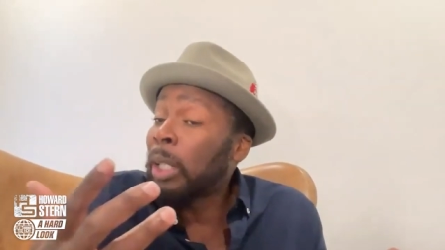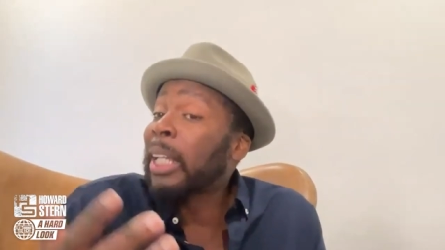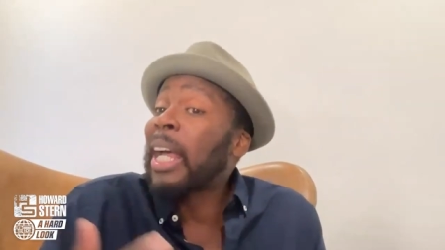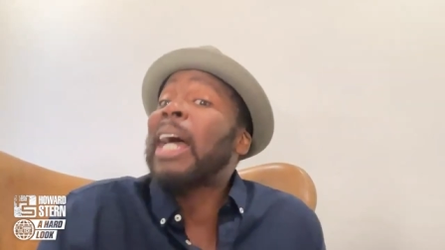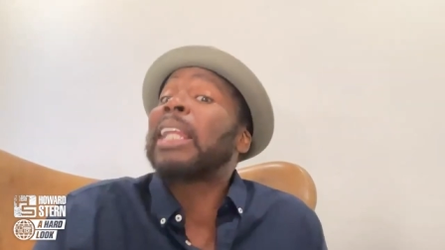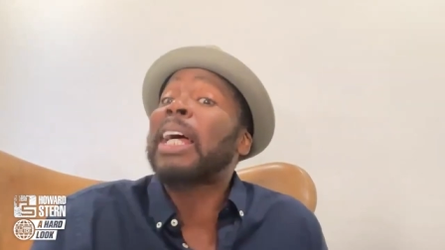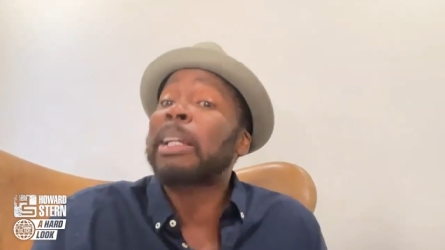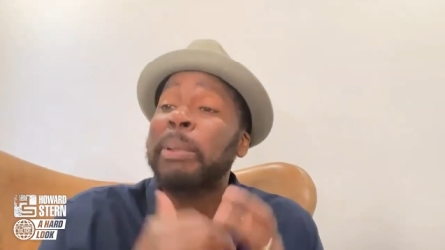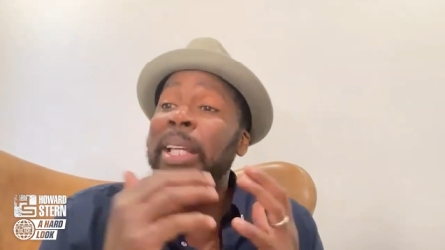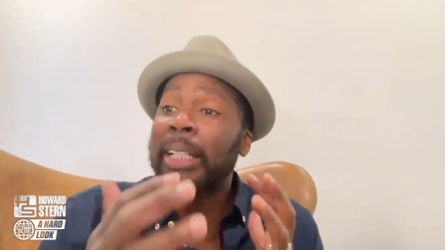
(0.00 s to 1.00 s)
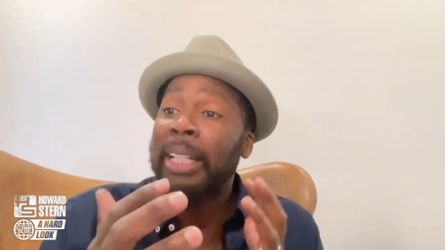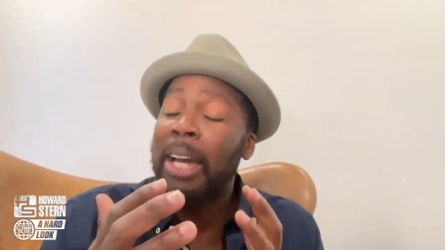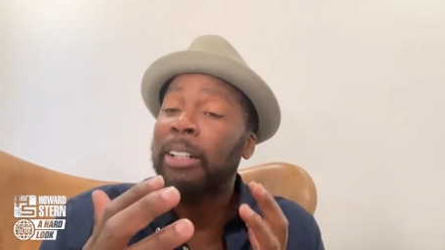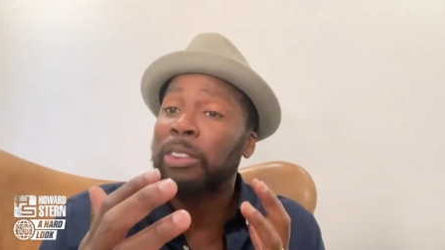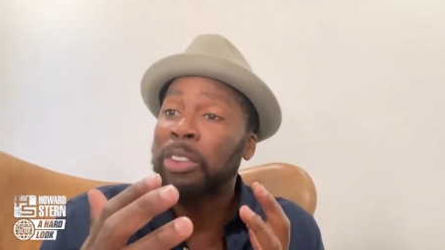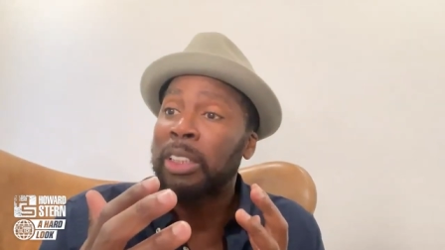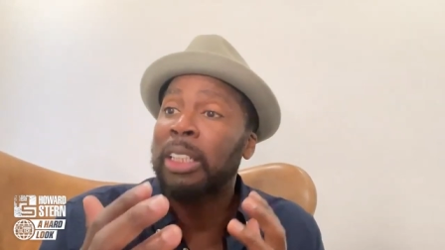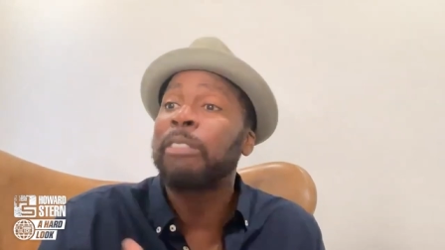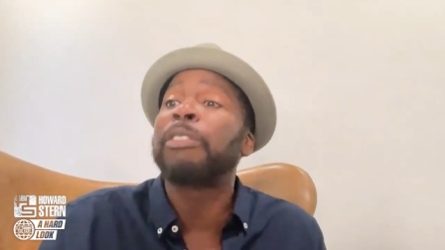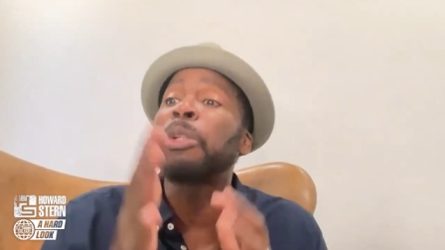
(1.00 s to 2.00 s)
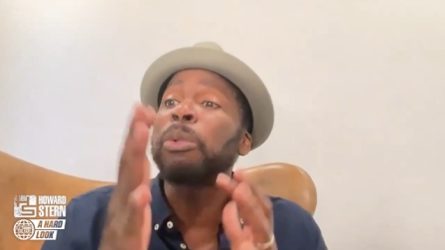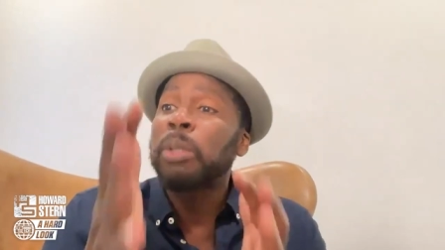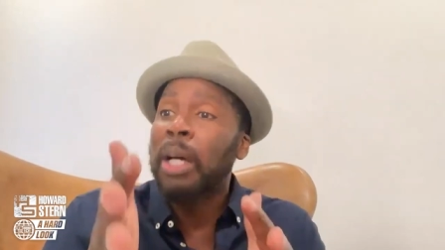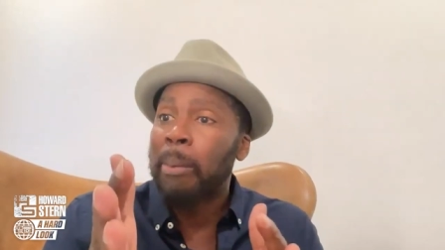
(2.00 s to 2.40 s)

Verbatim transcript: like, I like playing characters that give you the